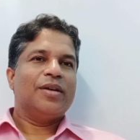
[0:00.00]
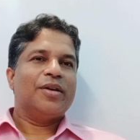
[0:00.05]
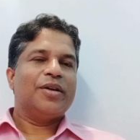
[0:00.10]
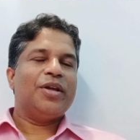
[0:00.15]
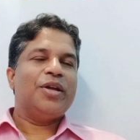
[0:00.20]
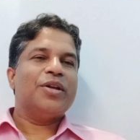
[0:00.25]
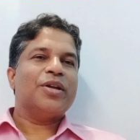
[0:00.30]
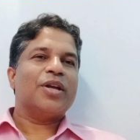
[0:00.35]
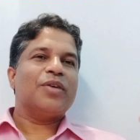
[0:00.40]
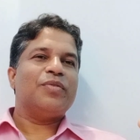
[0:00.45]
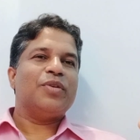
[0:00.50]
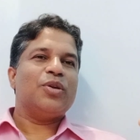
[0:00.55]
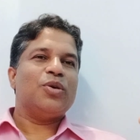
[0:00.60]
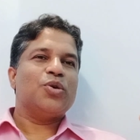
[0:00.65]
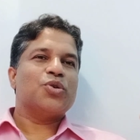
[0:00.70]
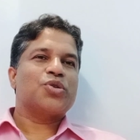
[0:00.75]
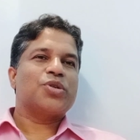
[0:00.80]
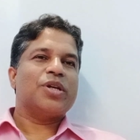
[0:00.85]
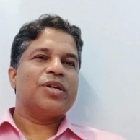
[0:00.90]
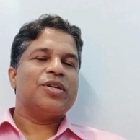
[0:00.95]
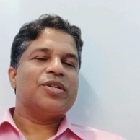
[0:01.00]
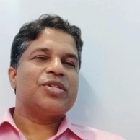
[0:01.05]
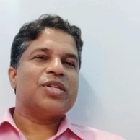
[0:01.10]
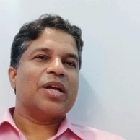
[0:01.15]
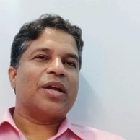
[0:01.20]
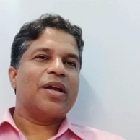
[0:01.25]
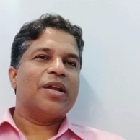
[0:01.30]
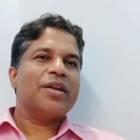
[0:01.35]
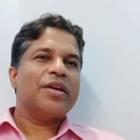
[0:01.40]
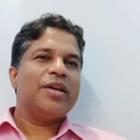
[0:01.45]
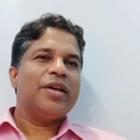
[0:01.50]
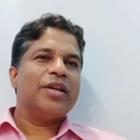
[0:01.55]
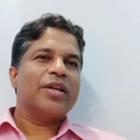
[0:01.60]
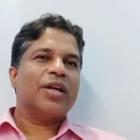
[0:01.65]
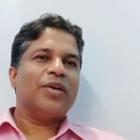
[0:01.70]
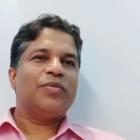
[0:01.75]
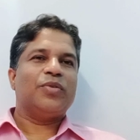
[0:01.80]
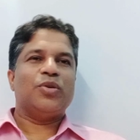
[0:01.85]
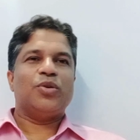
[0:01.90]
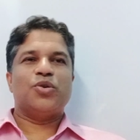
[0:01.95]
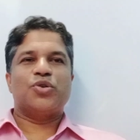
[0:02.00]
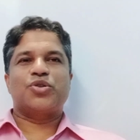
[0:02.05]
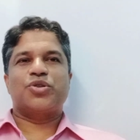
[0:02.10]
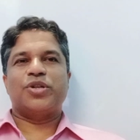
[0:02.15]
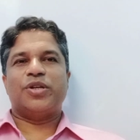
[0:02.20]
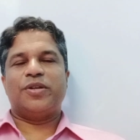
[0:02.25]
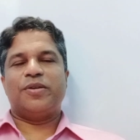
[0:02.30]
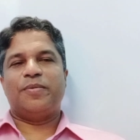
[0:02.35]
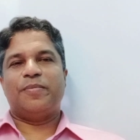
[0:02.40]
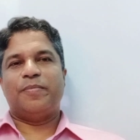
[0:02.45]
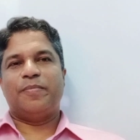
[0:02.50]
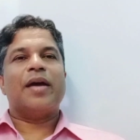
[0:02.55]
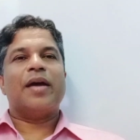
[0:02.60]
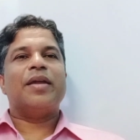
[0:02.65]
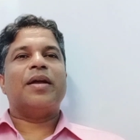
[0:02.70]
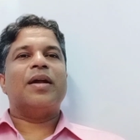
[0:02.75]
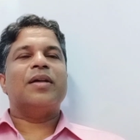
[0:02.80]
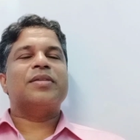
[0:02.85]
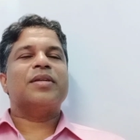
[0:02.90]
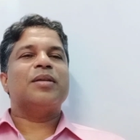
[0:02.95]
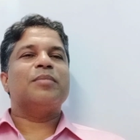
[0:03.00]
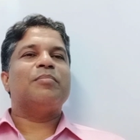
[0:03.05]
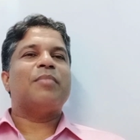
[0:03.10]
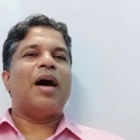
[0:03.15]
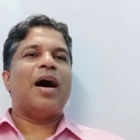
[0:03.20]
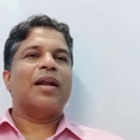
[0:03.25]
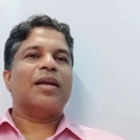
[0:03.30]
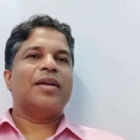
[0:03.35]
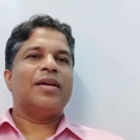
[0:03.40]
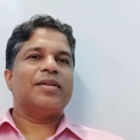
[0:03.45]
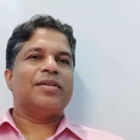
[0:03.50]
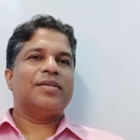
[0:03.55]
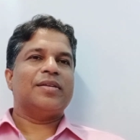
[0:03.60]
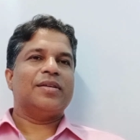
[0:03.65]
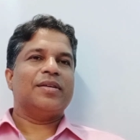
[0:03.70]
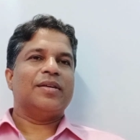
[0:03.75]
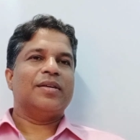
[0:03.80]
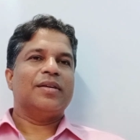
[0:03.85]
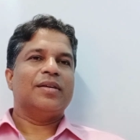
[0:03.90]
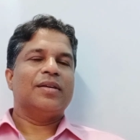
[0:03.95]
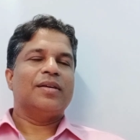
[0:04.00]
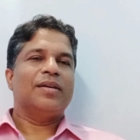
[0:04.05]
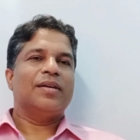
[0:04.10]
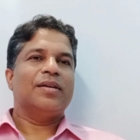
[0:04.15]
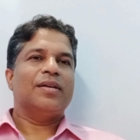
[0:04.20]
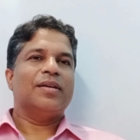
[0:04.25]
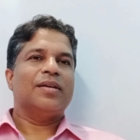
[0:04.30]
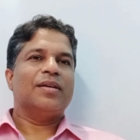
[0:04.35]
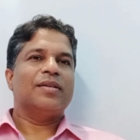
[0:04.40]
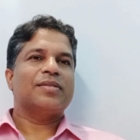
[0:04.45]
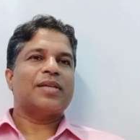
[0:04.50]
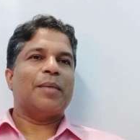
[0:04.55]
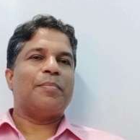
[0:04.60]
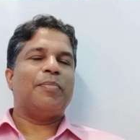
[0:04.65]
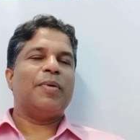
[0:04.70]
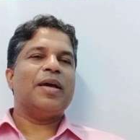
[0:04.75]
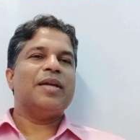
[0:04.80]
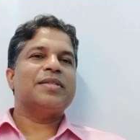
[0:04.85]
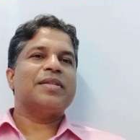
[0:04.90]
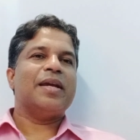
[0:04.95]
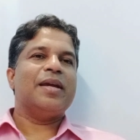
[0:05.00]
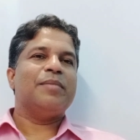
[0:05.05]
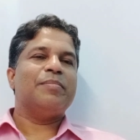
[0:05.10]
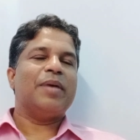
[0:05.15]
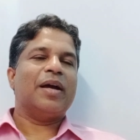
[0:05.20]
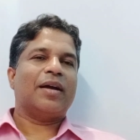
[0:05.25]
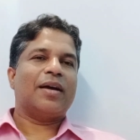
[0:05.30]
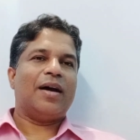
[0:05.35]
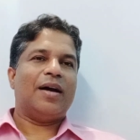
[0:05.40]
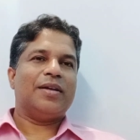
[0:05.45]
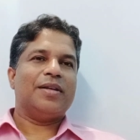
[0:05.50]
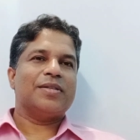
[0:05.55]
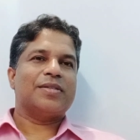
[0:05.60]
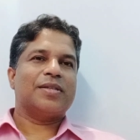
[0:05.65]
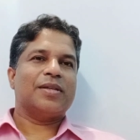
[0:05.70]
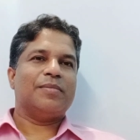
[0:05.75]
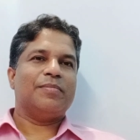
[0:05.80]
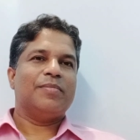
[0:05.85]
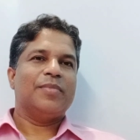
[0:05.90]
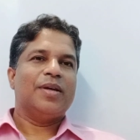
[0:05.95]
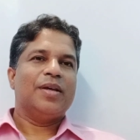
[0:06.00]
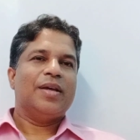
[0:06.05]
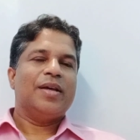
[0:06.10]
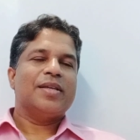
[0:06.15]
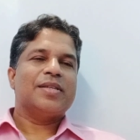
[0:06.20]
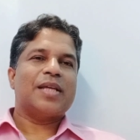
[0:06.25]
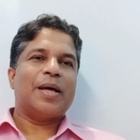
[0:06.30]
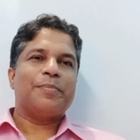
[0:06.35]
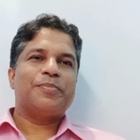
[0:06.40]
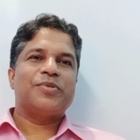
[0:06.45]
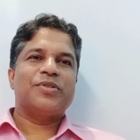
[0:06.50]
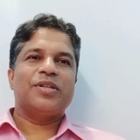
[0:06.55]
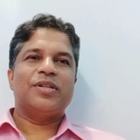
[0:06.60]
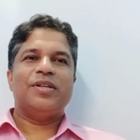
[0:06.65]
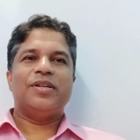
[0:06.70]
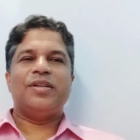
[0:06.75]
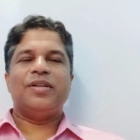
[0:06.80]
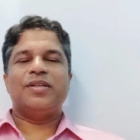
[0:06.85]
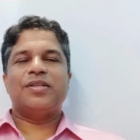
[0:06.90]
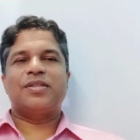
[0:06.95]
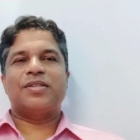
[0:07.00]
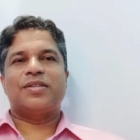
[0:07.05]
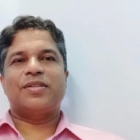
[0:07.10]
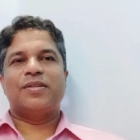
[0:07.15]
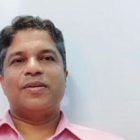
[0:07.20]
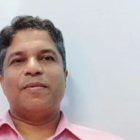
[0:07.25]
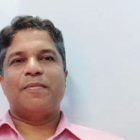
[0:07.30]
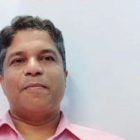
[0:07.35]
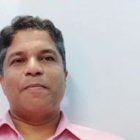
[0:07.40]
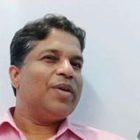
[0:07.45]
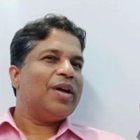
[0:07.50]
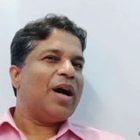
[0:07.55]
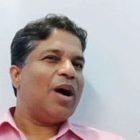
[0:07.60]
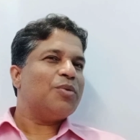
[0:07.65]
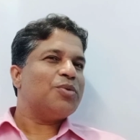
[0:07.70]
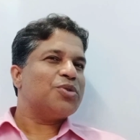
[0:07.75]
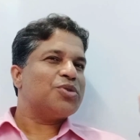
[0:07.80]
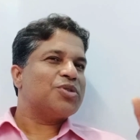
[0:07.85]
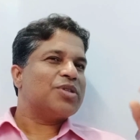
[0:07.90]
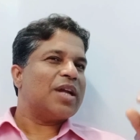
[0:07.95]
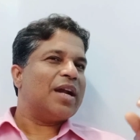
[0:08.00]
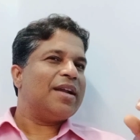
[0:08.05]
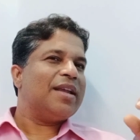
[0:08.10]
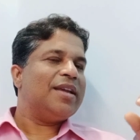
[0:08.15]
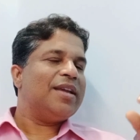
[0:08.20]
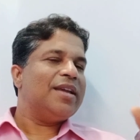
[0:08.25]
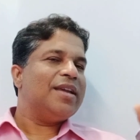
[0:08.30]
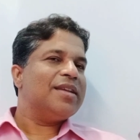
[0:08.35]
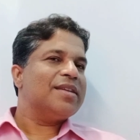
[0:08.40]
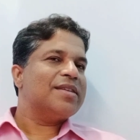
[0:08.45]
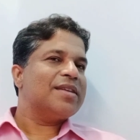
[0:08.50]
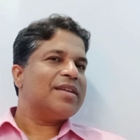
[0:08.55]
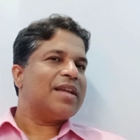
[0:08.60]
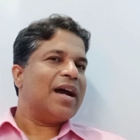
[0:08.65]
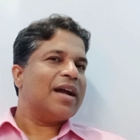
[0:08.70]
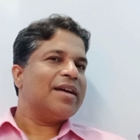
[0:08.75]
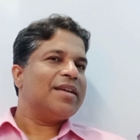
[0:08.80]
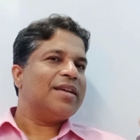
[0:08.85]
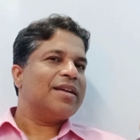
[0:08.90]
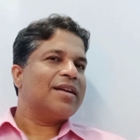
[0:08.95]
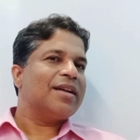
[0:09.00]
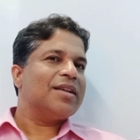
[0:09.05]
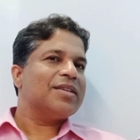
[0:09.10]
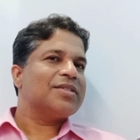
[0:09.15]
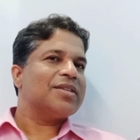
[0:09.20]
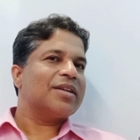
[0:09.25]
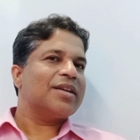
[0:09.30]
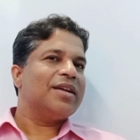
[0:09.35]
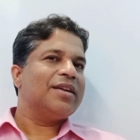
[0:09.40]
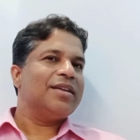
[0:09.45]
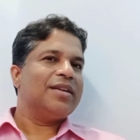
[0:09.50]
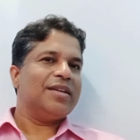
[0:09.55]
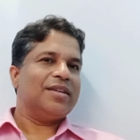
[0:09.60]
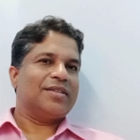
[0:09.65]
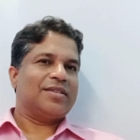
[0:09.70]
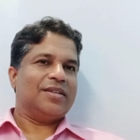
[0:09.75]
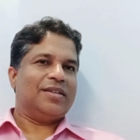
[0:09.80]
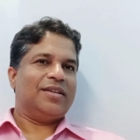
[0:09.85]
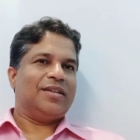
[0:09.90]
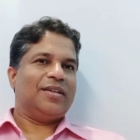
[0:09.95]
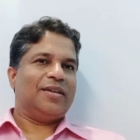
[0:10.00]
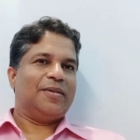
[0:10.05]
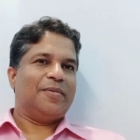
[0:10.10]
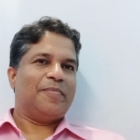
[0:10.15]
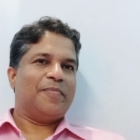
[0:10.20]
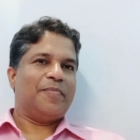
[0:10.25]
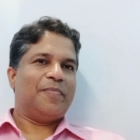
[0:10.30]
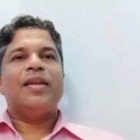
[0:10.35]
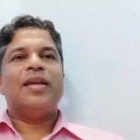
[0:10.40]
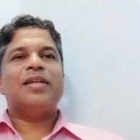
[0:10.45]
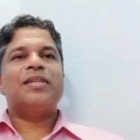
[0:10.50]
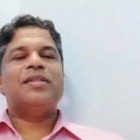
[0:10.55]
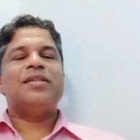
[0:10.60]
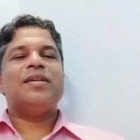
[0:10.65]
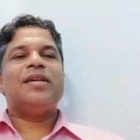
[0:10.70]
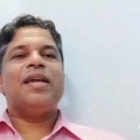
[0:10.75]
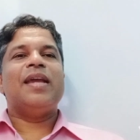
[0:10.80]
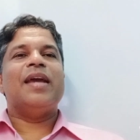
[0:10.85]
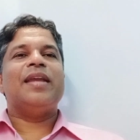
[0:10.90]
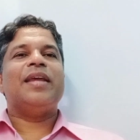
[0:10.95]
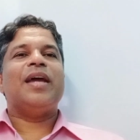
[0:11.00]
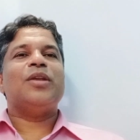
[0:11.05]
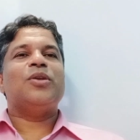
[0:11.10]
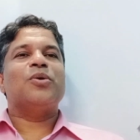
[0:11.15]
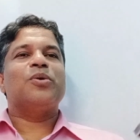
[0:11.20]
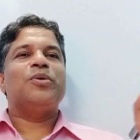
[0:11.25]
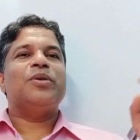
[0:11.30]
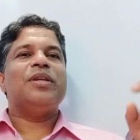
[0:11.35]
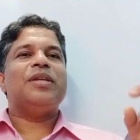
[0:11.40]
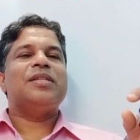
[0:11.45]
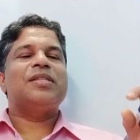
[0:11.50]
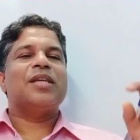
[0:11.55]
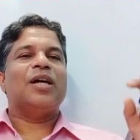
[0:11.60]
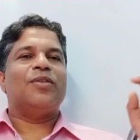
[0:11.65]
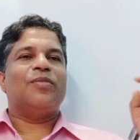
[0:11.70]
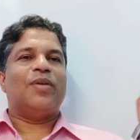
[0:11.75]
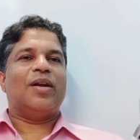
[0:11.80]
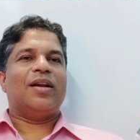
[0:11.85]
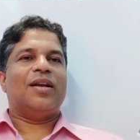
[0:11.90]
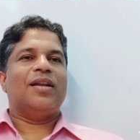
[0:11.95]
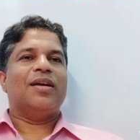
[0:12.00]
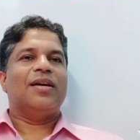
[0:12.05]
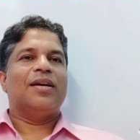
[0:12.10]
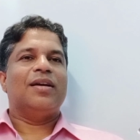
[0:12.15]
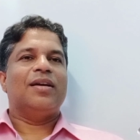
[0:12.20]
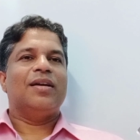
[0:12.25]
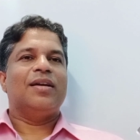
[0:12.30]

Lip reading: Green Revolution, Second Green Revolution, agricultural marketing, supply chain mechanism, subsidies. We have to study Indian agriculture in detail. Next, area 27.